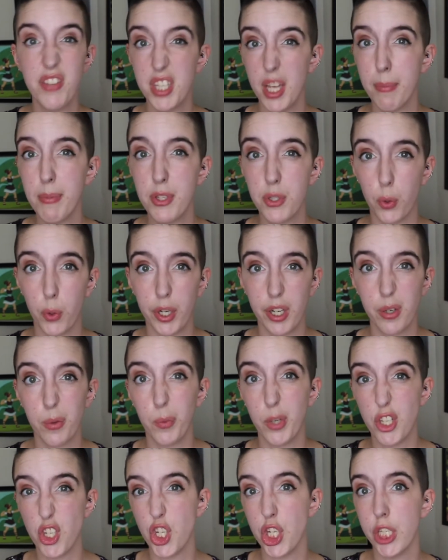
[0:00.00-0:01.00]
some sort
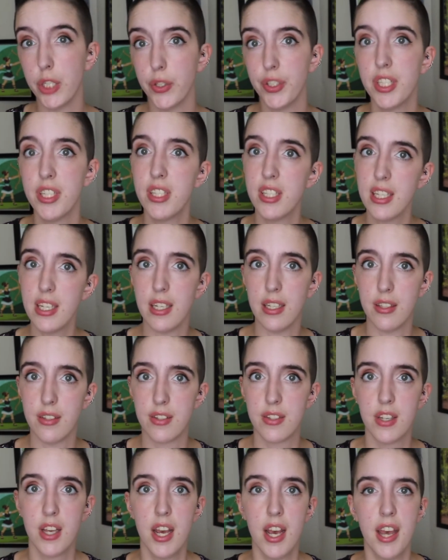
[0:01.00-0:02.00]
which yield
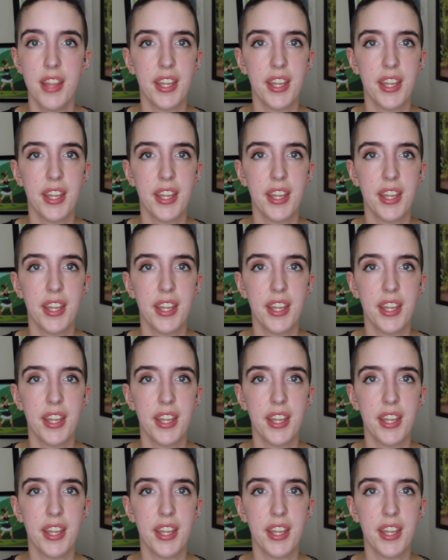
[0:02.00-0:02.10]
seeds.